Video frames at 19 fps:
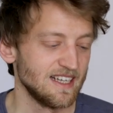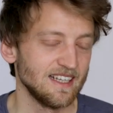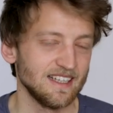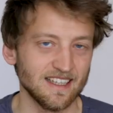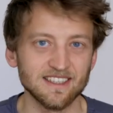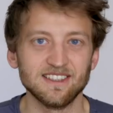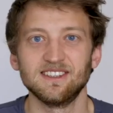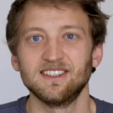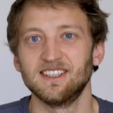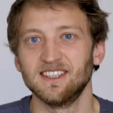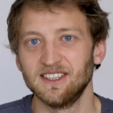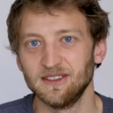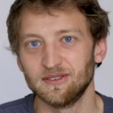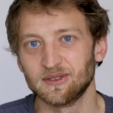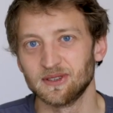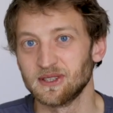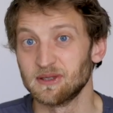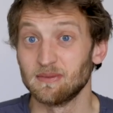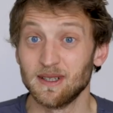yes, the
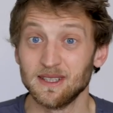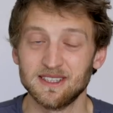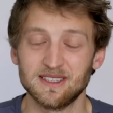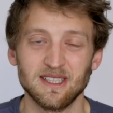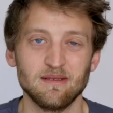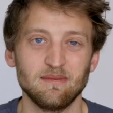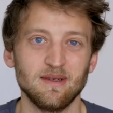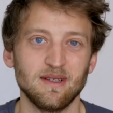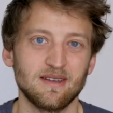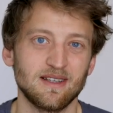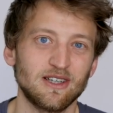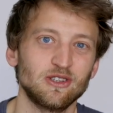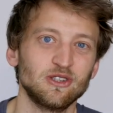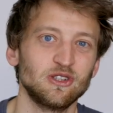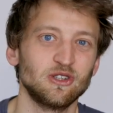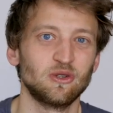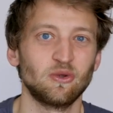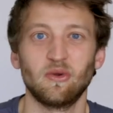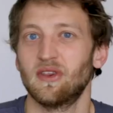difference might still be
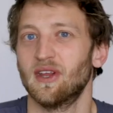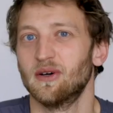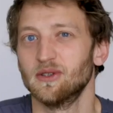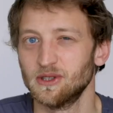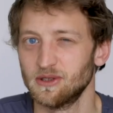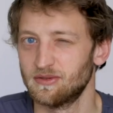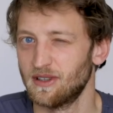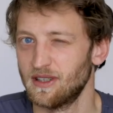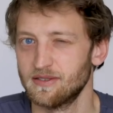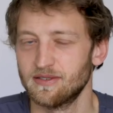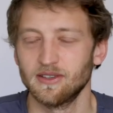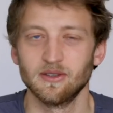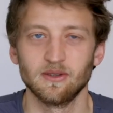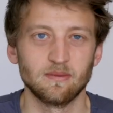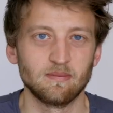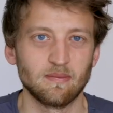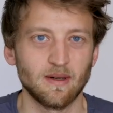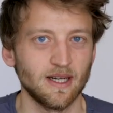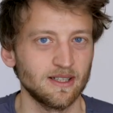$1,000 to
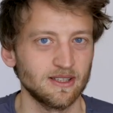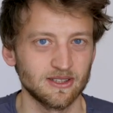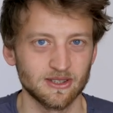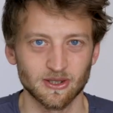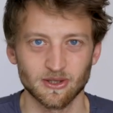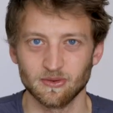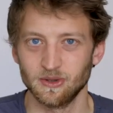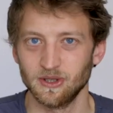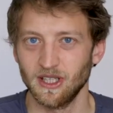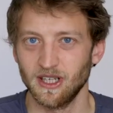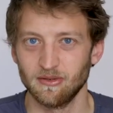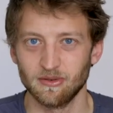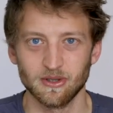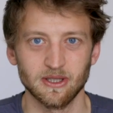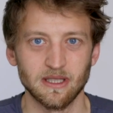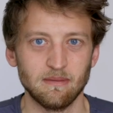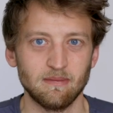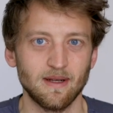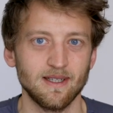$1,500 or
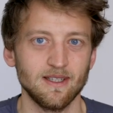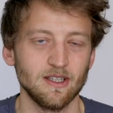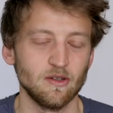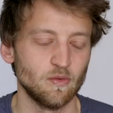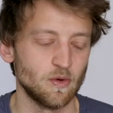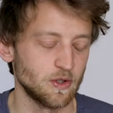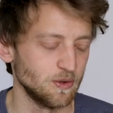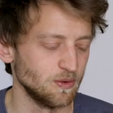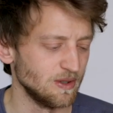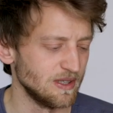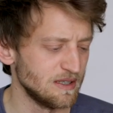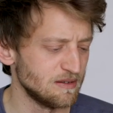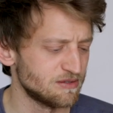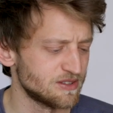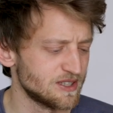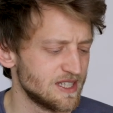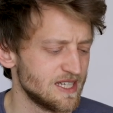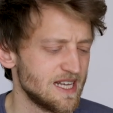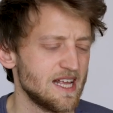whatever, depending where you live.